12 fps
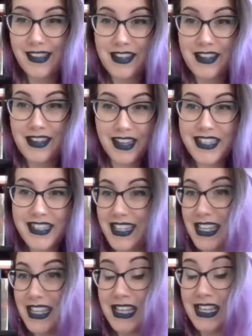
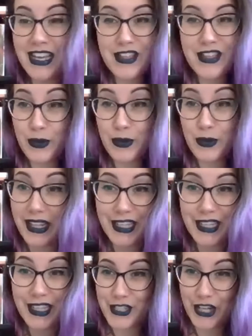dusty,
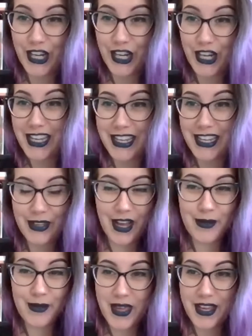smelly, dirty
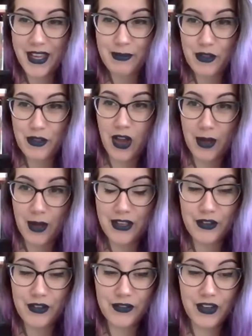makeup shop at
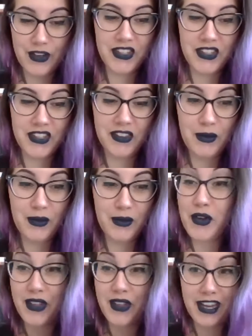Universal, there was
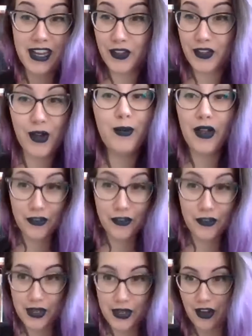no like alarm bells
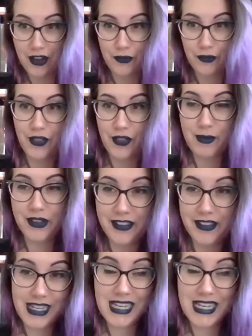going off that
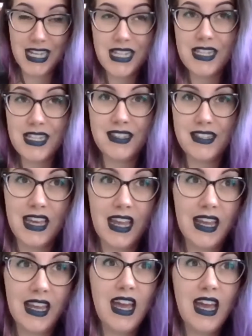Millicent had done this
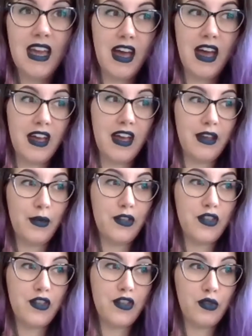thing. It
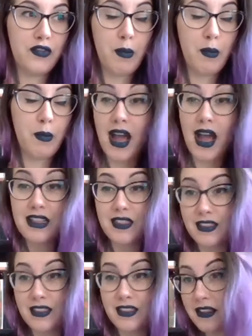was just sort of a behind
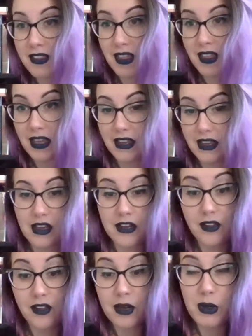the scenes thing. And
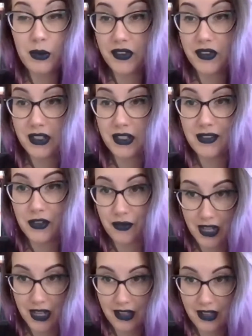a lot of people didn't even
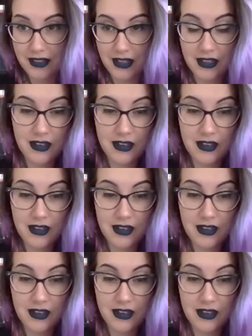realize it